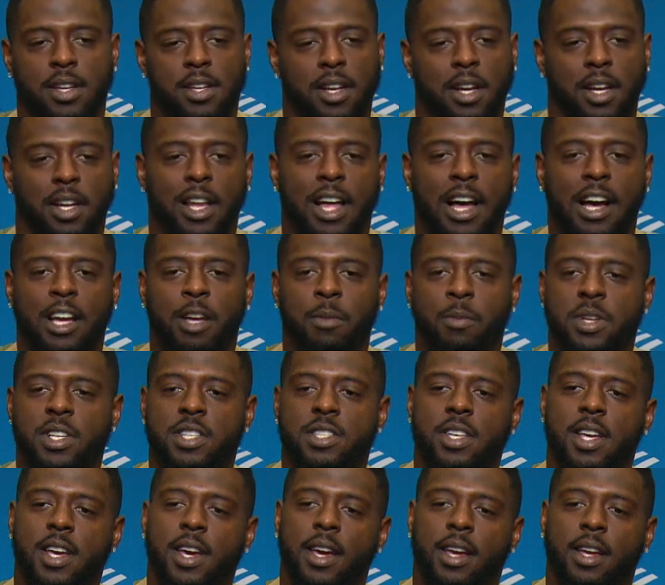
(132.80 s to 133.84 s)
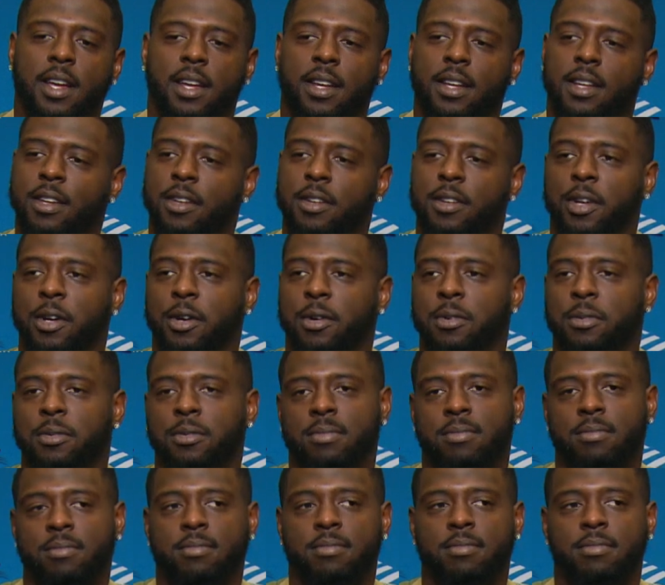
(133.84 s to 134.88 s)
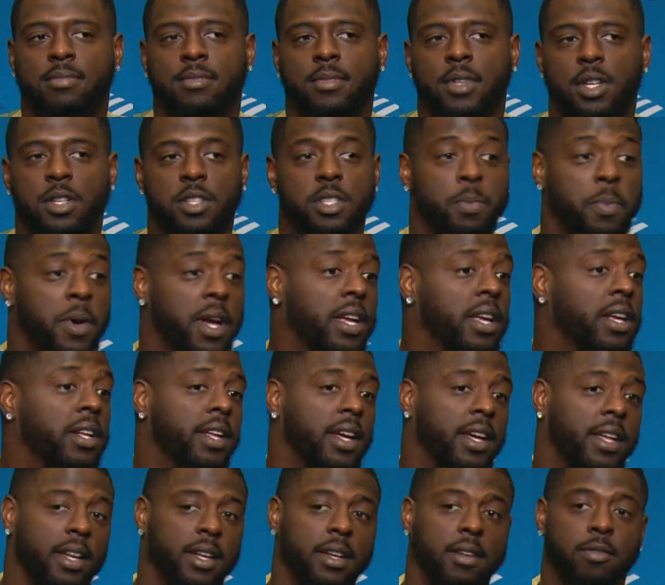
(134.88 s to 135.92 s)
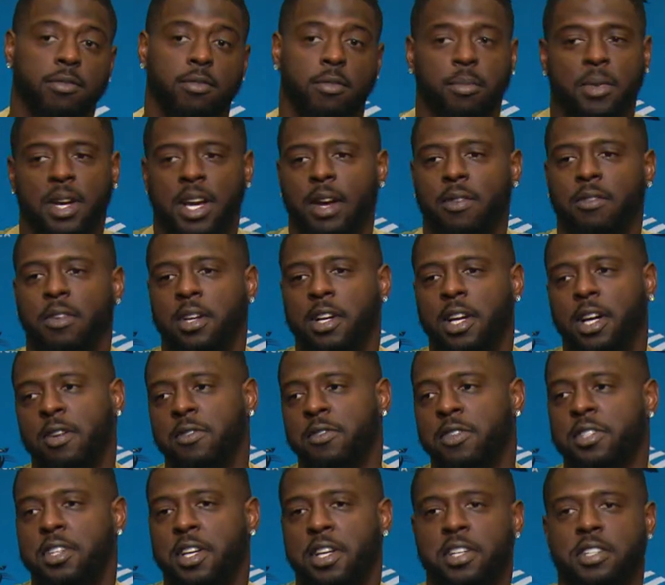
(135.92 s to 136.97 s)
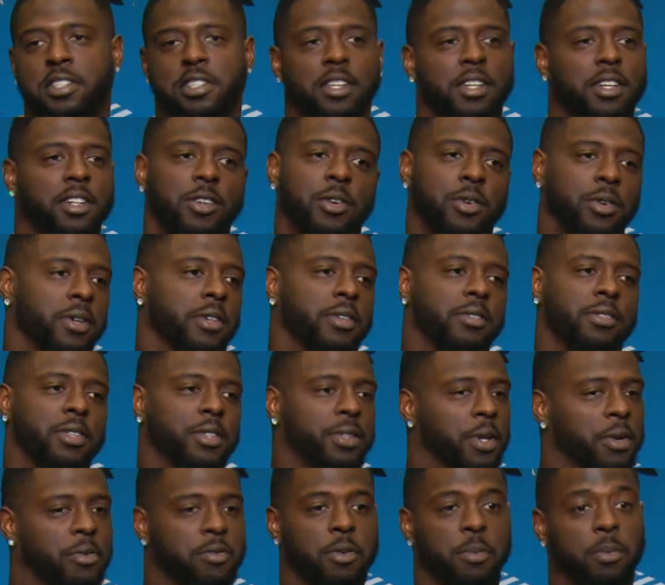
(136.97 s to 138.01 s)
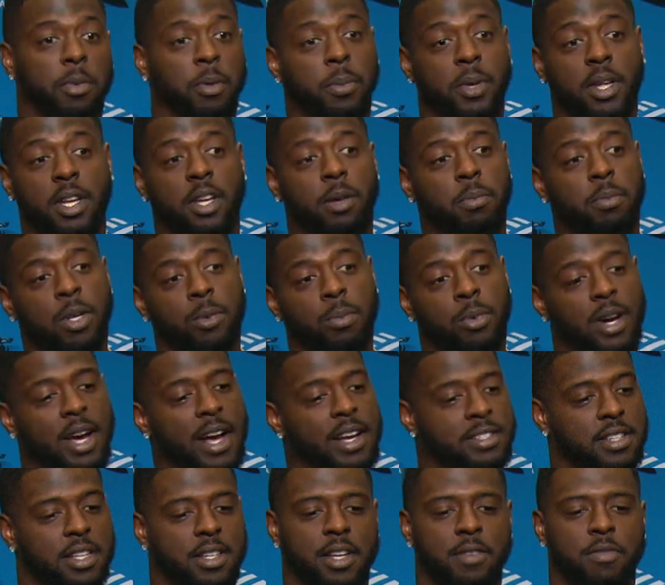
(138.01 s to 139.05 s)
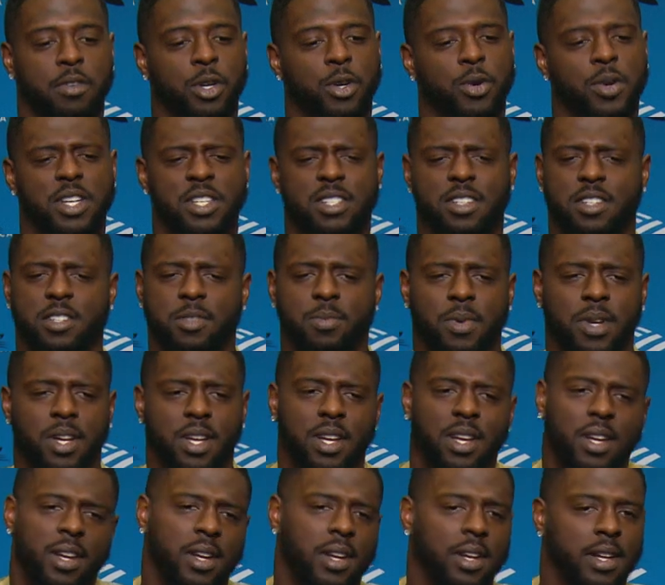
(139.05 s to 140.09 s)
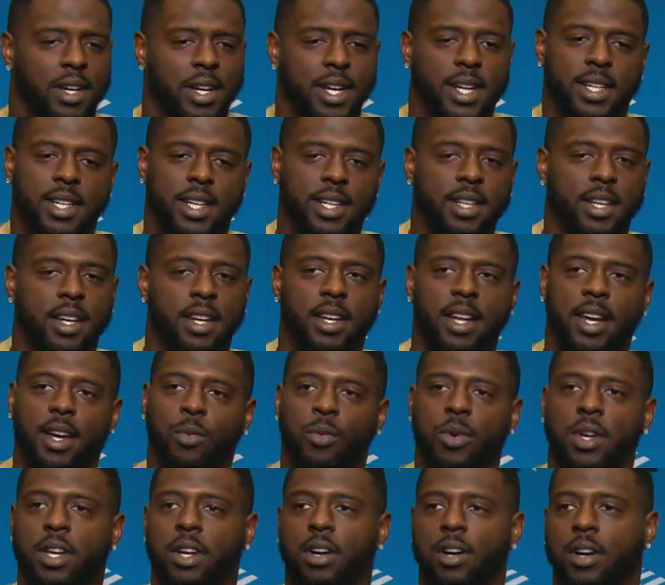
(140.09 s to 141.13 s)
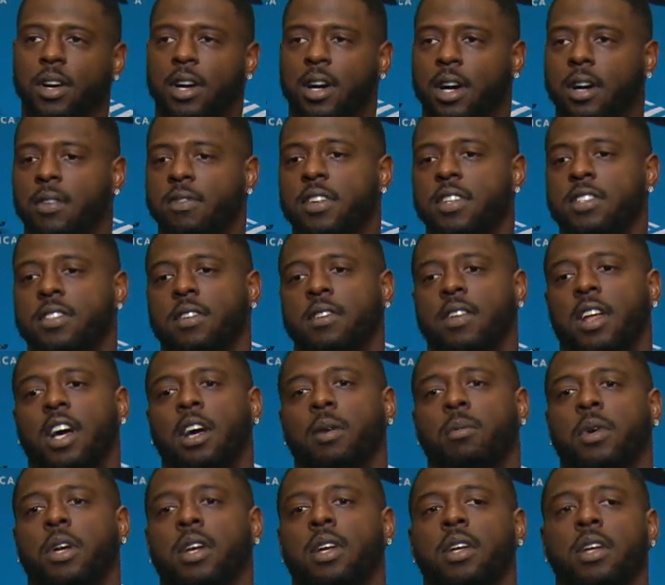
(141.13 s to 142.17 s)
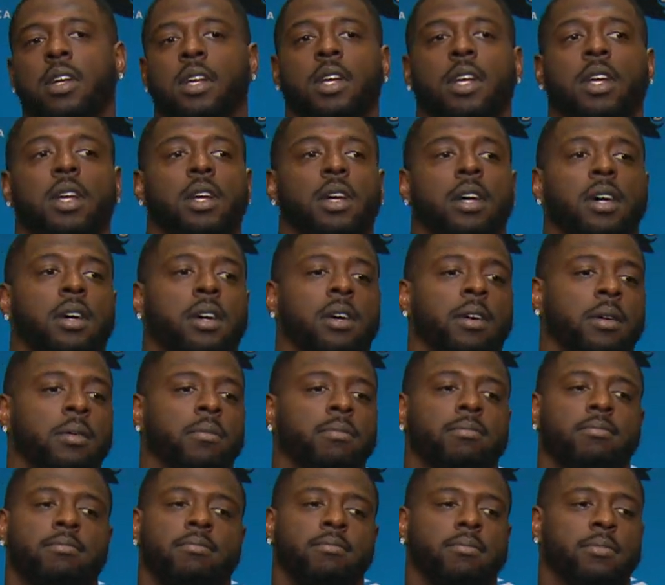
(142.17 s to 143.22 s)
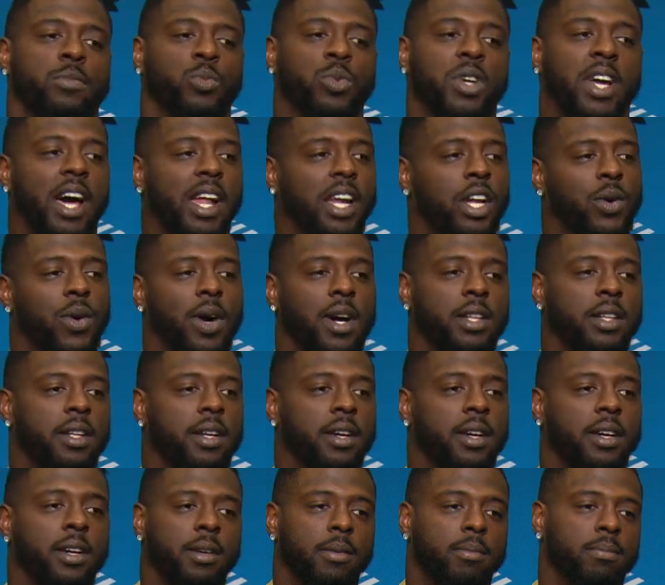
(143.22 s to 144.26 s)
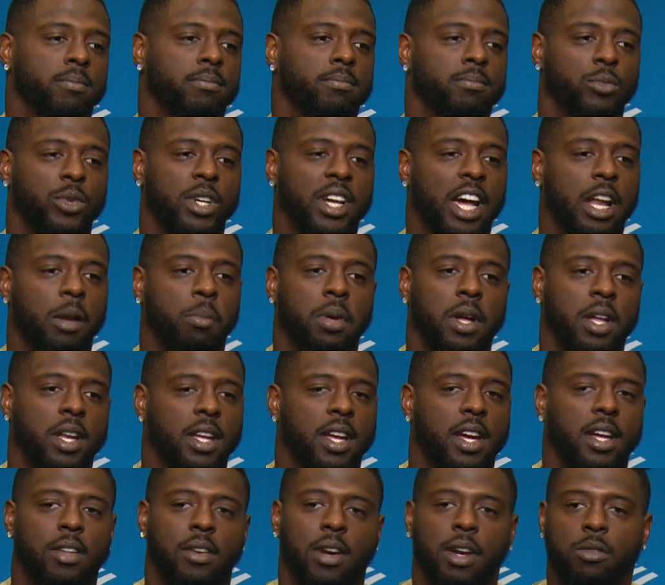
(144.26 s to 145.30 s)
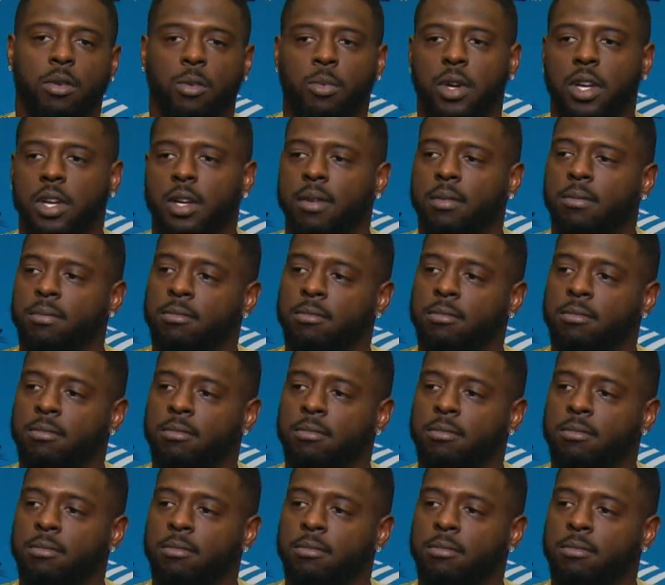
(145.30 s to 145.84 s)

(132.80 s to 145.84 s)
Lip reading: a lot could be said, you know, and speculated from having the conversation or, you know, from the media, people asking different questions. But at the end of the day, we are offensive linemen. And we got to go out there and we got to play together every week.